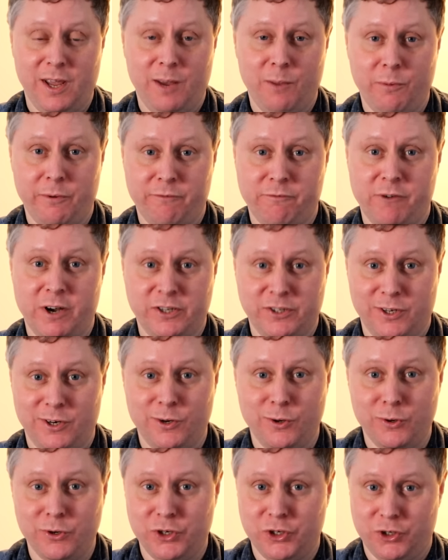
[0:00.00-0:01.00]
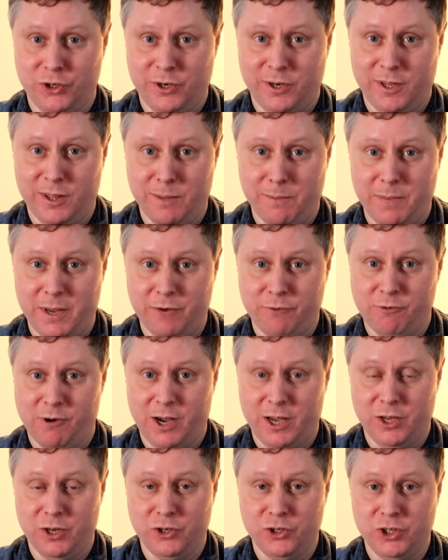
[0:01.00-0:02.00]
with resolution in the
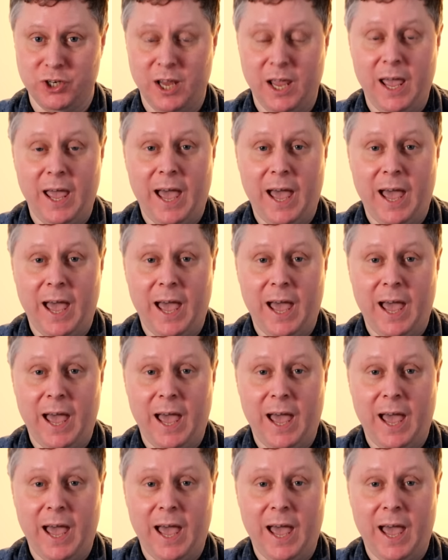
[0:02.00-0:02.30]
mid-range